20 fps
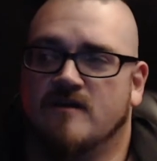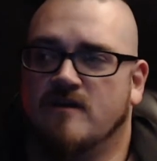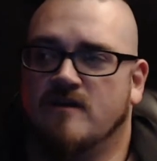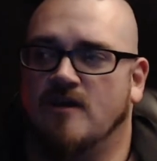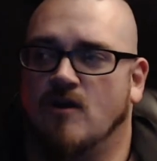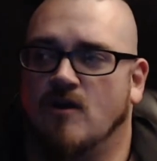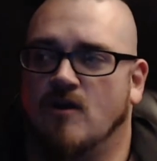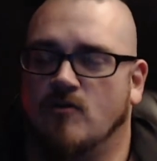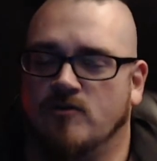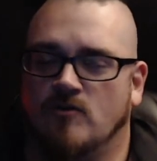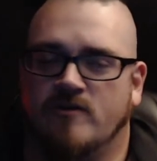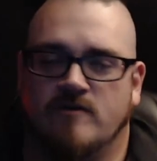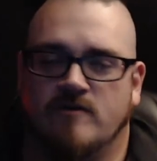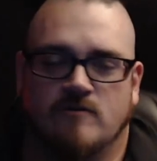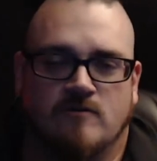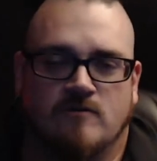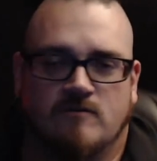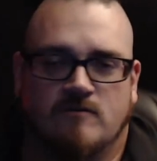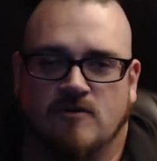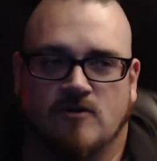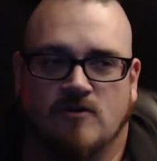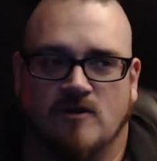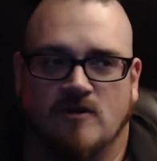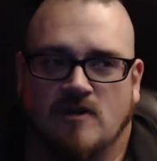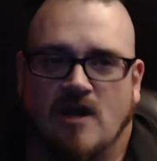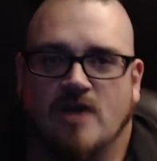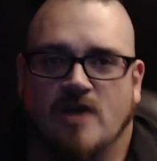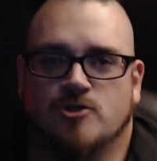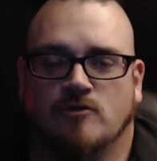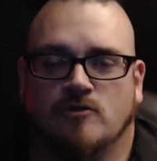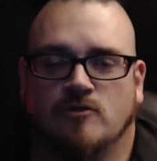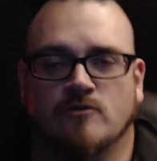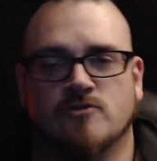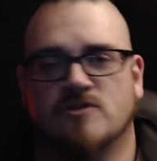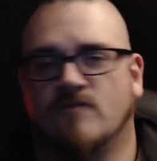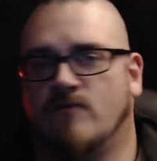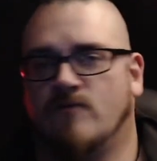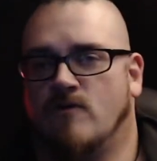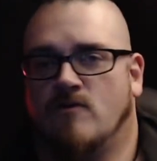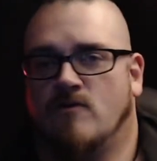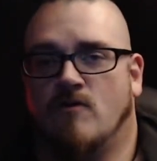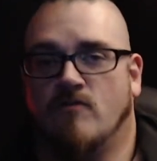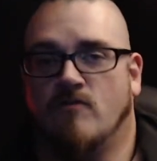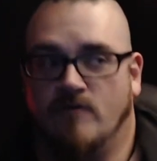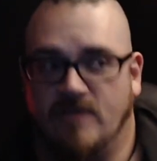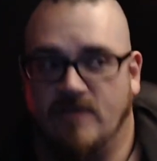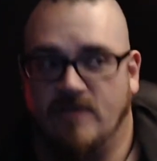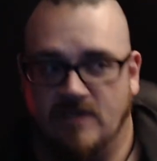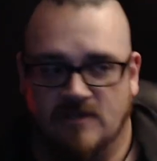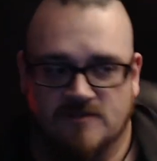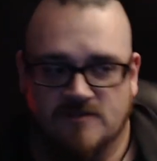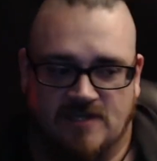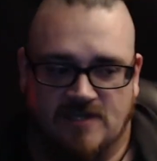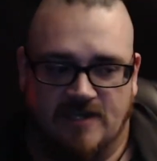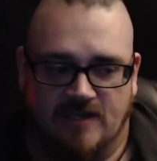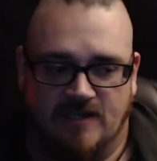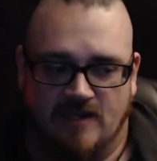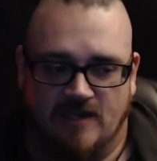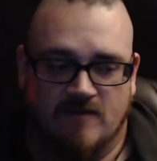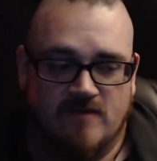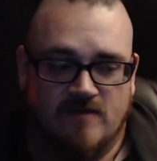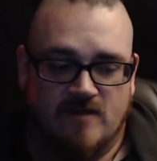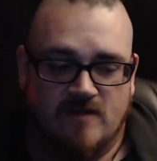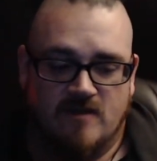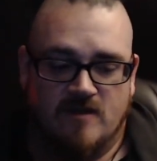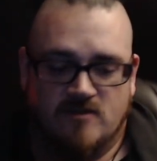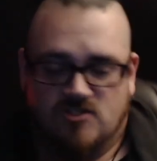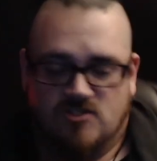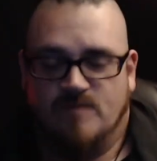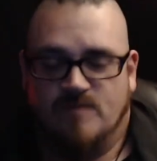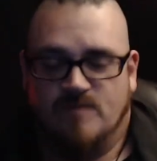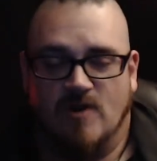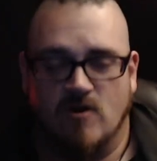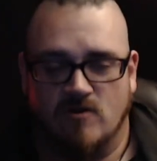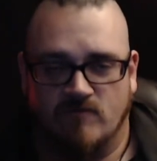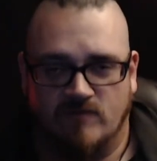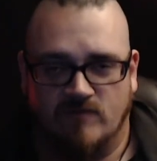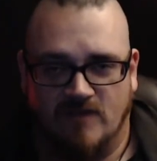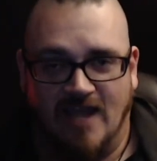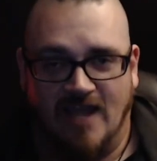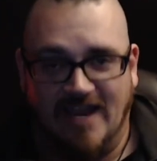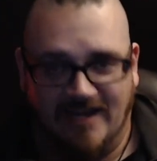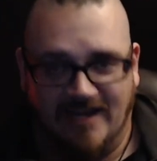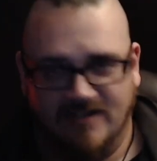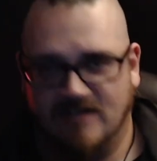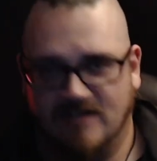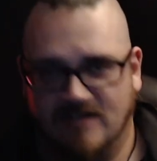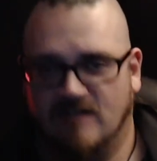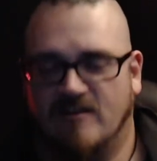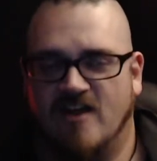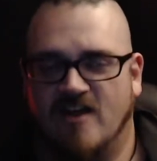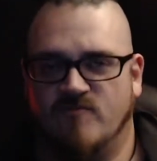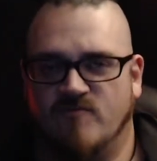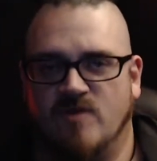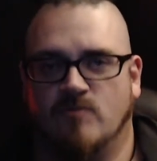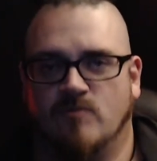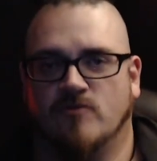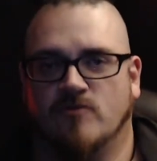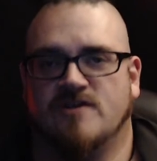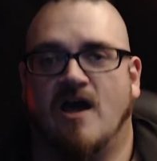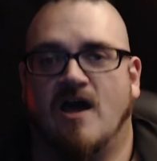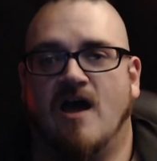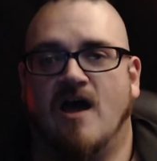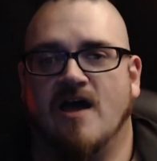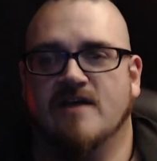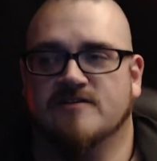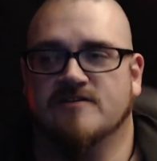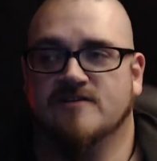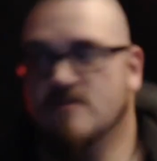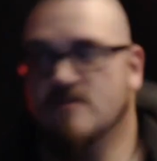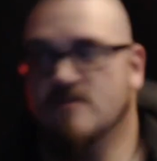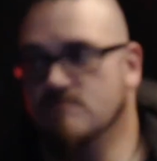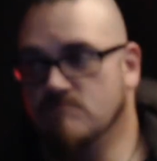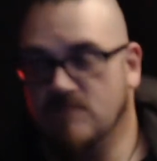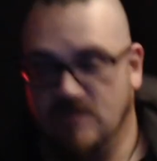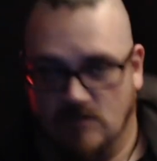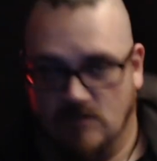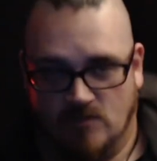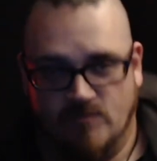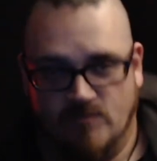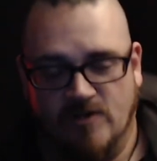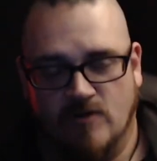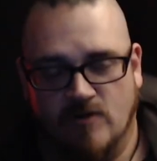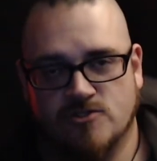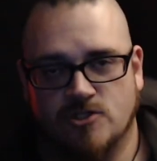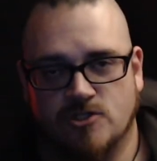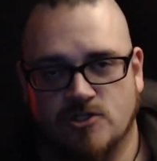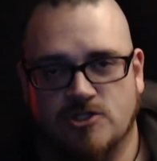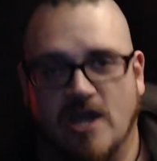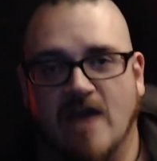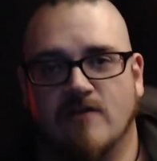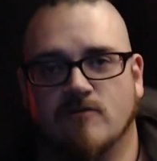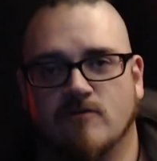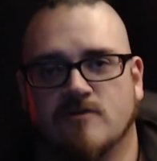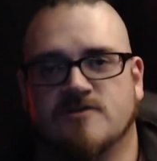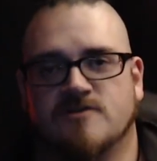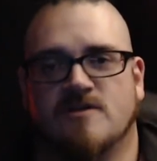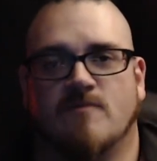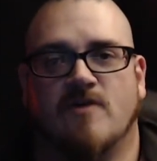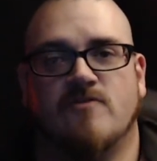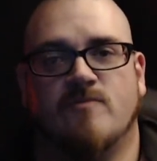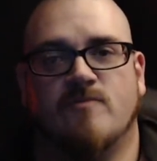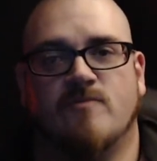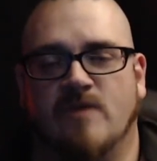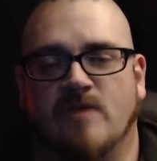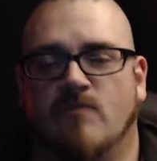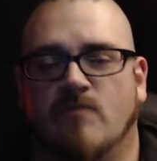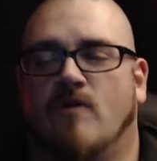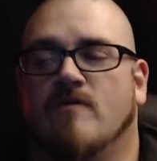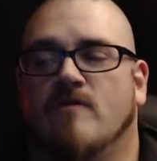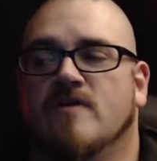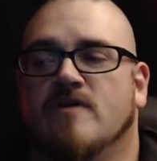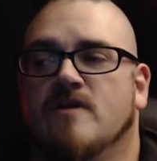You know, you can conjure Lucifer, and although he is a spirit of light in a lot of people's eyes, he'll appear as a shadow to some other people.